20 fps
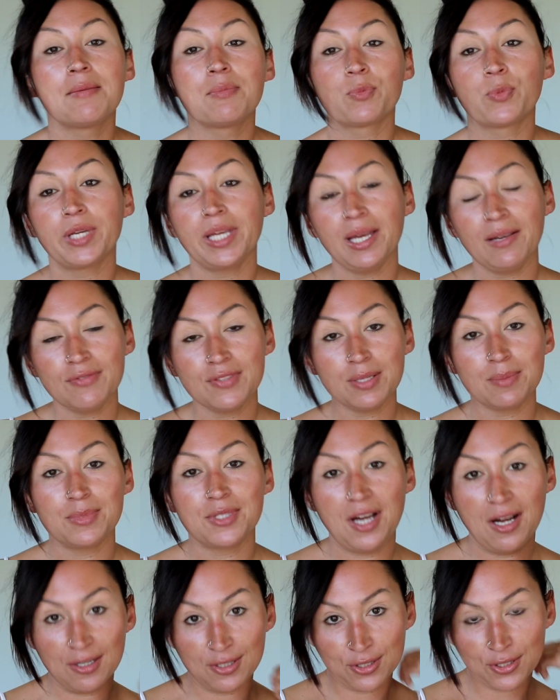We have some
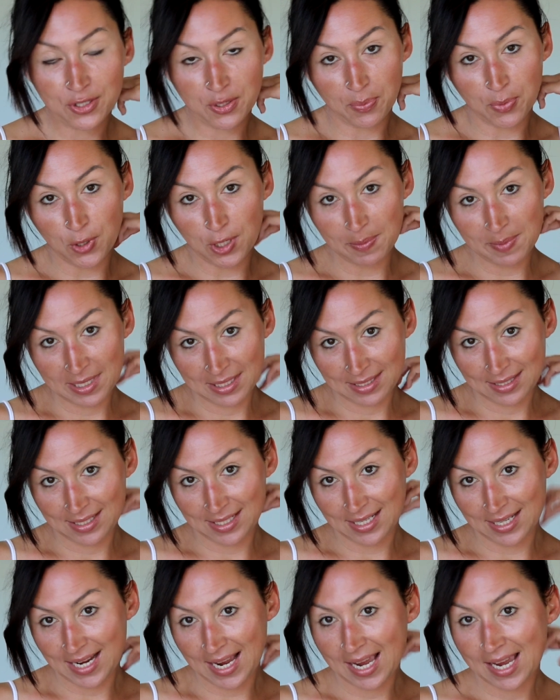doctor's appointments
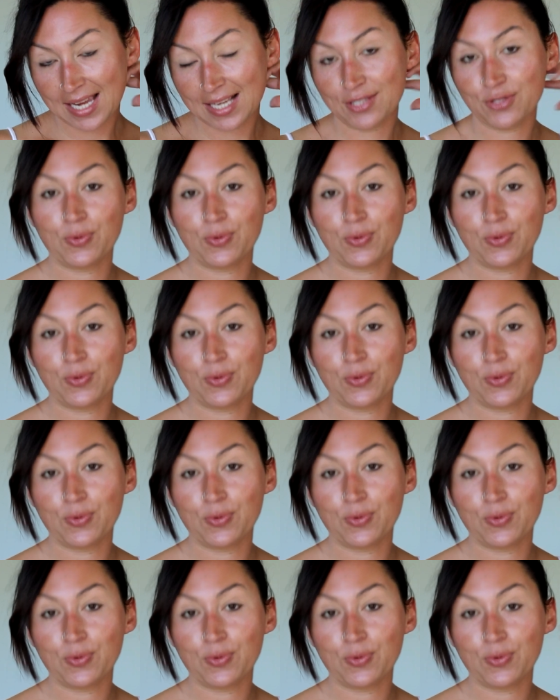today,